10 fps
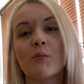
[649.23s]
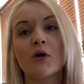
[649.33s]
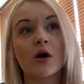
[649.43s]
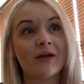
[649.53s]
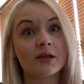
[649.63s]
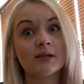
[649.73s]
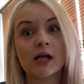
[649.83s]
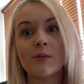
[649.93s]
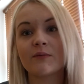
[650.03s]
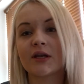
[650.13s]
but I think it's
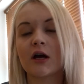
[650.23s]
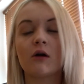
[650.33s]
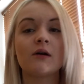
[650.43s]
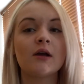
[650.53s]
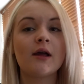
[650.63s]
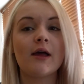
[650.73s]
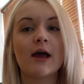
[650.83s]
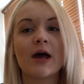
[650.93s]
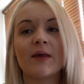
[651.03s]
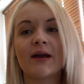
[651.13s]
helping me now,
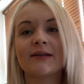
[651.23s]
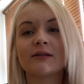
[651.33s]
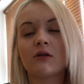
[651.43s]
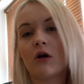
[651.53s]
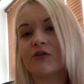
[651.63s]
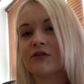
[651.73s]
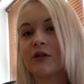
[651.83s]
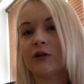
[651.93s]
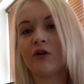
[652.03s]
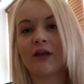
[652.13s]
and that is not
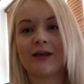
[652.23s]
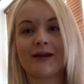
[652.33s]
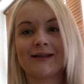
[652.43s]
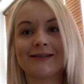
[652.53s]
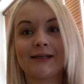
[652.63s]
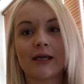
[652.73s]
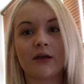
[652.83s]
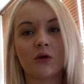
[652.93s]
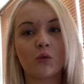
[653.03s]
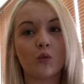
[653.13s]
to look at it as
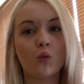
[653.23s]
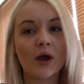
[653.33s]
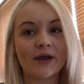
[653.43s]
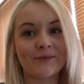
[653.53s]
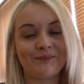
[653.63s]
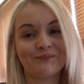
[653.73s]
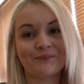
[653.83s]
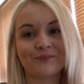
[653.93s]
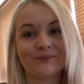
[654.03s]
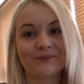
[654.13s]
gaining weight.
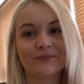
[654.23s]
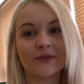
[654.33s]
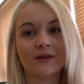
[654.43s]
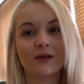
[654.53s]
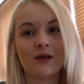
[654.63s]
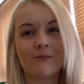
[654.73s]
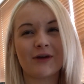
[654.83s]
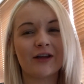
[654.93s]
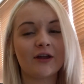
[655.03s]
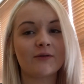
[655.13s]

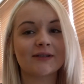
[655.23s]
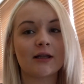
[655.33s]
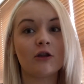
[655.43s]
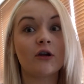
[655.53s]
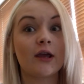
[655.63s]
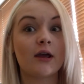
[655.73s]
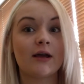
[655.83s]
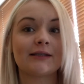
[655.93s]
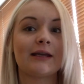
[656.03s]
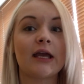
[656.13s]
Back then it was like, look at it
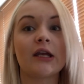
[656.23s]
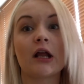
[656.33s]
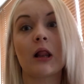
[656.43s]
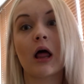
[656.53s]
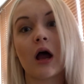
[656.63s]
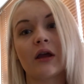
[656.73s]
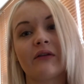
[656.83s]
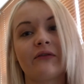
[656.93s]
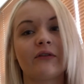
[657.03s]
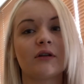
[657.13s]
as gaining
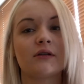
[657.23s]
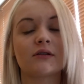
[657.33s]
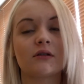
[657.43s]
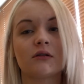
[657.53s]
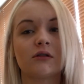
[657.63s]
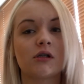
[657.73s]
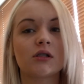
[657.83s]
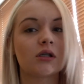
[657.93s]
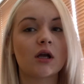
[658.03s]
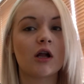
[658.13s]
life, and
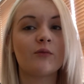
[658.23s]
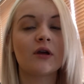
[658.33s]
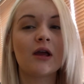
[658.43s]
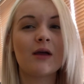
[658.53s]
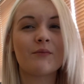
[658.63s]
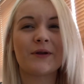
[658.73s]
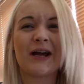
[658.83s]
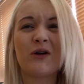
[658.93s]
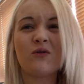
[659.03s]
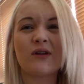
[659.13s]
it didn't help. But
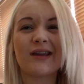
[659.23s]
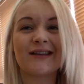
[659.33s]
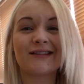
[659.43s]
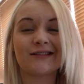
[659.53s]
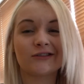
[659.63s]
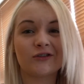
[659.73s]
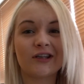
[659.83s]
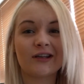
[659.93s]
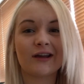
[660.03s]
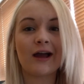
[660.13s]
now it's
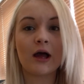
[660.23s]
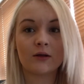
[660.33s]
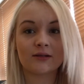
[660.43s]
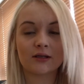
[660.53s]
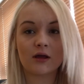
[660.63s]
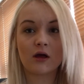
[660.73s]
looking at